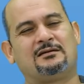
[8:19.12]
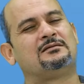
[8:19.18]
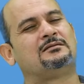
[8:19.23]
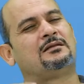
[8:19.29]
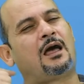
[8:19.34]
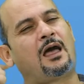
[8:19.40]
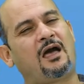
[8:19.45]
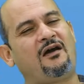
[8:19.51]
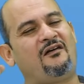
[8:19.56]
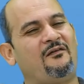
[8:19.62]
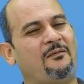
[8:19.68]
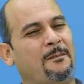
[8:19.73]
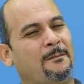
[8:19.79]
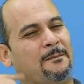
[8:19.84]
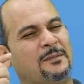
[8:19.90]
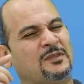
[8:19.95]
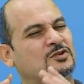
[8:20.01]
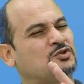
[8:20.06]
We have
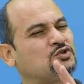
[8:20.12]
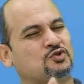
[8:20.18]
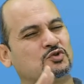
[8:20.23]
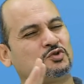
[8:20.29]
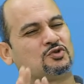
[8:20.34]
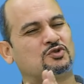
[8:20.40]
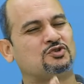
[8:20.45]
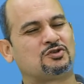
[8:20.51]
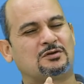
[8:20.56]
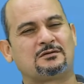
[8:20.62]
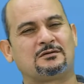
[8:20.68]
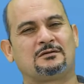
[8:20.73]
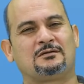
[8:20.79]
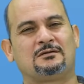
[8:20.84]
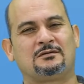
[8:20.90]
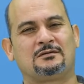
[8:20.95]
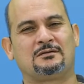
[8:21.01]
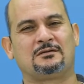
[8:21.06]
different stages
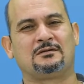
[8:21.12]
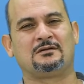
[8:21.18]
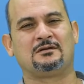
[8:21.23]
here.